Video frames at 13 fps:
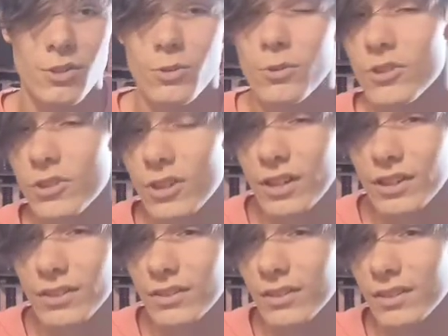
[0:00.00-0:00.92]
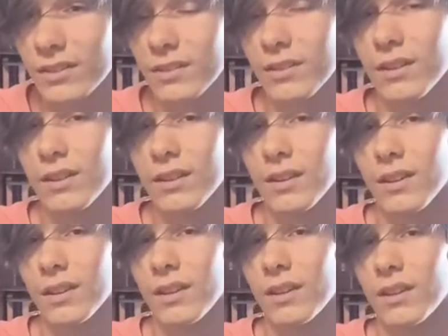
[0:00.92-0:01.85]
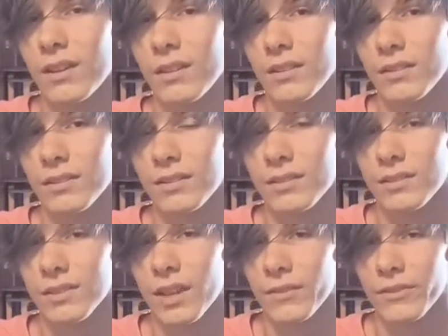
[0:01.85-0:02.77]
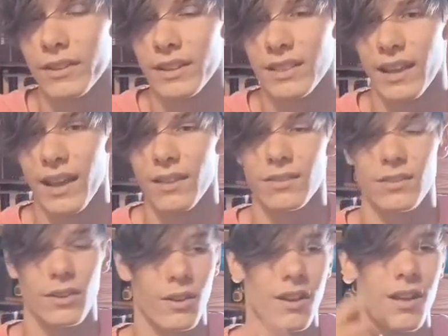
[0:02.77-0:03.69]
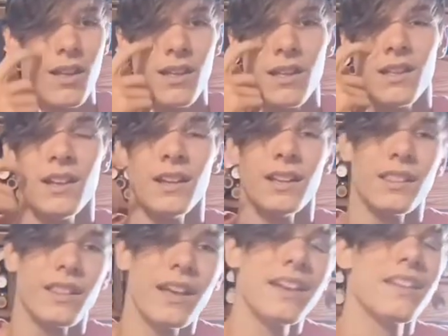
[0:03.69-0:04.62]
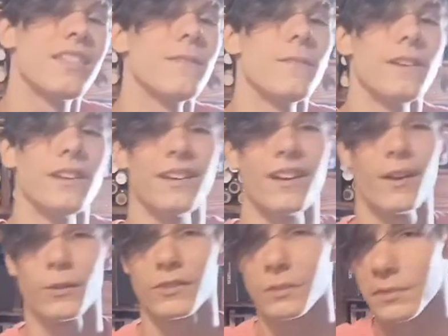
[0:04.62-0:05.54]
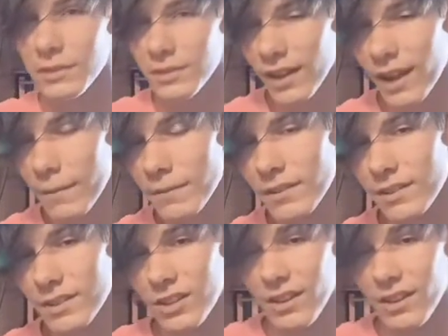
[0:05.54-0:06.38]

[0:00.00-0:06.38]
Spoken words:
2 shirts and stuff like that. So like the video, subscribe to the